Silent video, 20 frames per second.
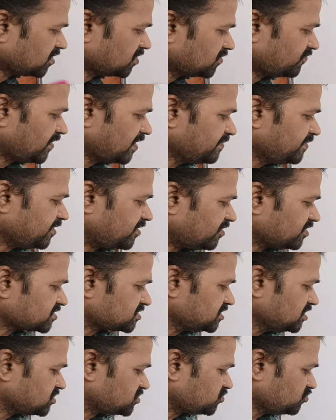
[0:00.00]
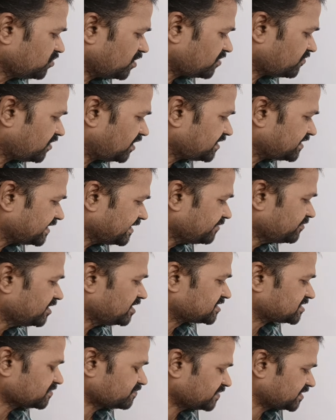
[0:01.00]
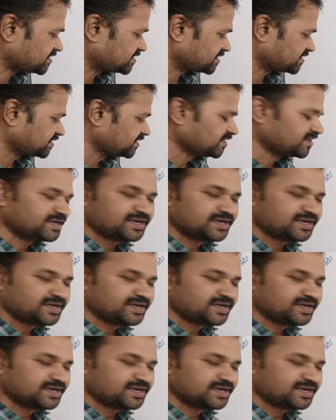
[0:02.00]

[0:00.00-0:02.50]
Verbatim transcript: Why? Because these two are what terminal symbols.